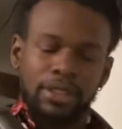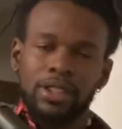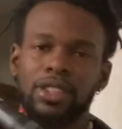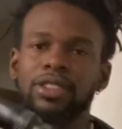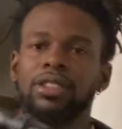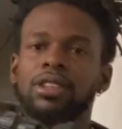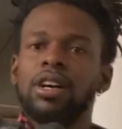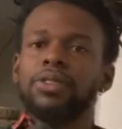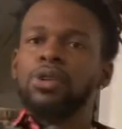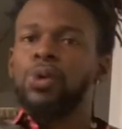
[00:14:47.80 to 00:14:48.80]
so I just took
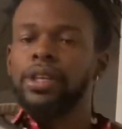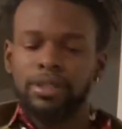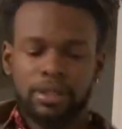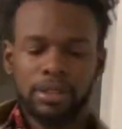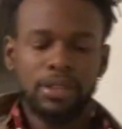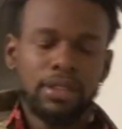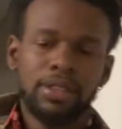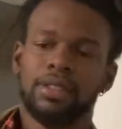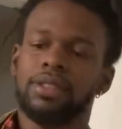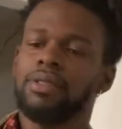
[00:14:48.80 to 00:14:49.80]
off the weights.
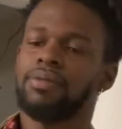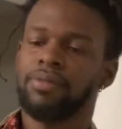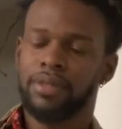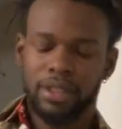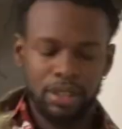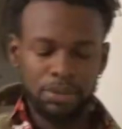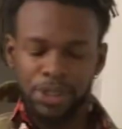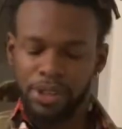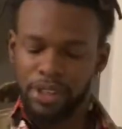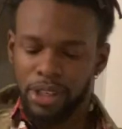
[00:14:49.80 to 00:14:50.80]
I'm
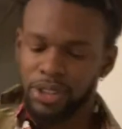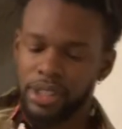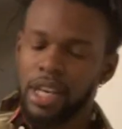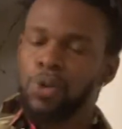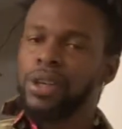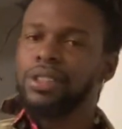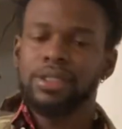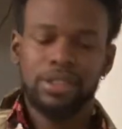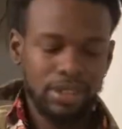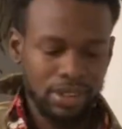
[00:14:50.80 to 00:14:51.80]
joking, those are not
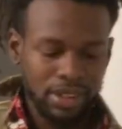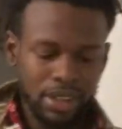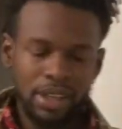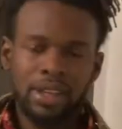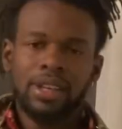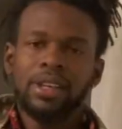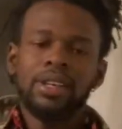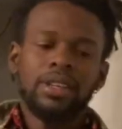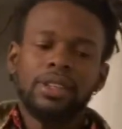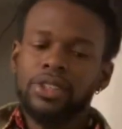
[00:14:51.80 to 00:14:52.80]
weights.
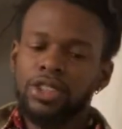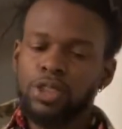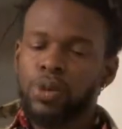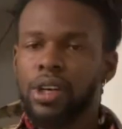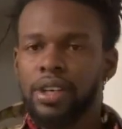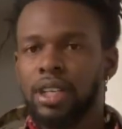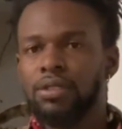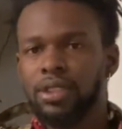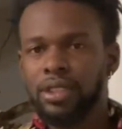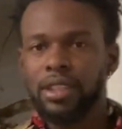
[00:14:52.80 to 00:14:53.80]
They're just rail
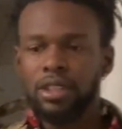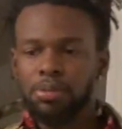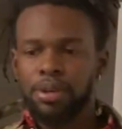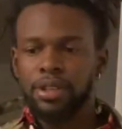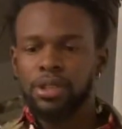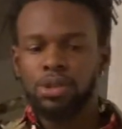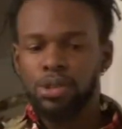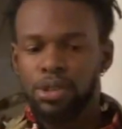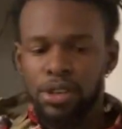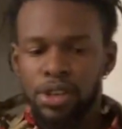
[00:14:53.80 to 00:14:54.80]
covers, they look pretty cool.